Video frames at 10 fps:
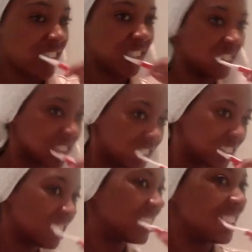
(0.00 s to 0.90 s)
the mask
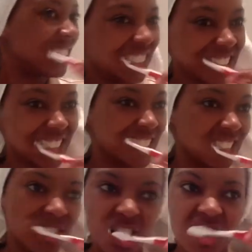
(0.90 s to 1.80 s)
stays on,
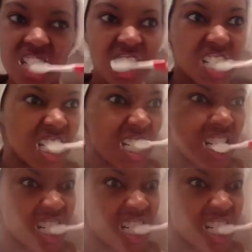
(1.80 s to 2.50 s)
and then when it's